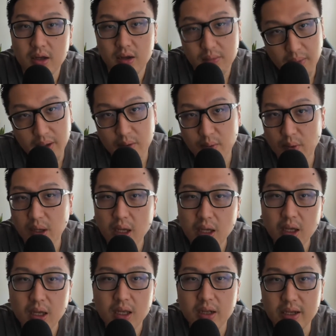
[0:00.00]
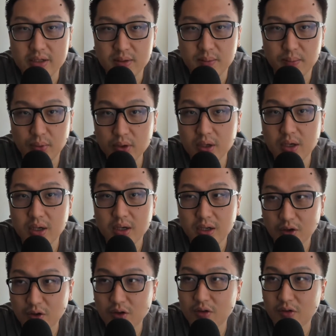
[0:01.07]
By the way, there's a book
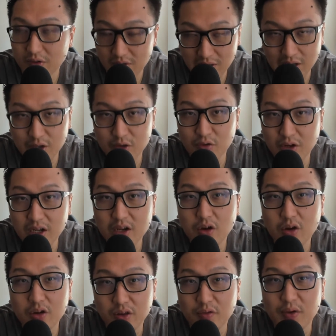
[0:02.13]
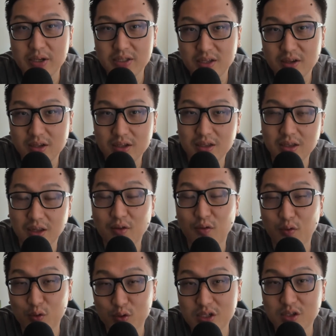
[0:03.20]
literally called the
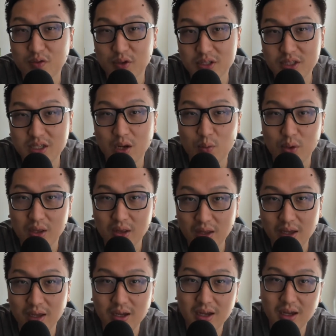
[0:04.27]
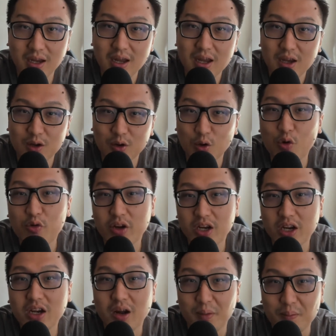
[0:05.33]
future is faster than we think. Go read
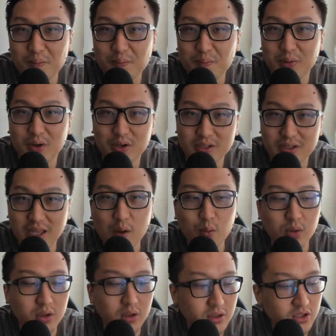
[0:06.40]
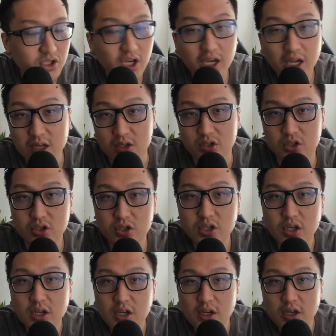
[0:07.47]
it up because that will change
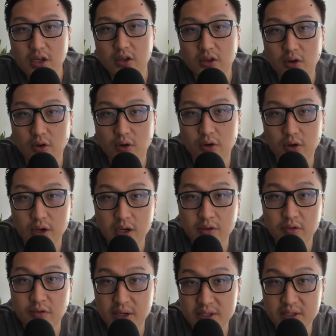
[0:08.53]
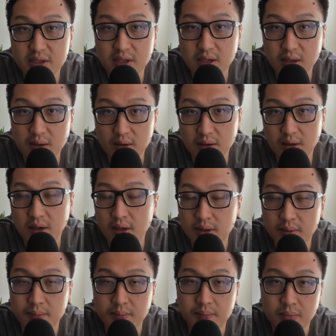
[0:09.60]
your investing
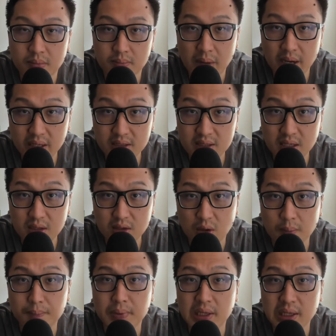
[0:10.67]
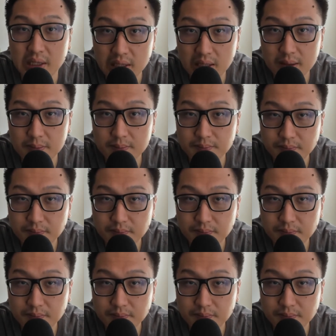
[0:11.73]
mindset completely.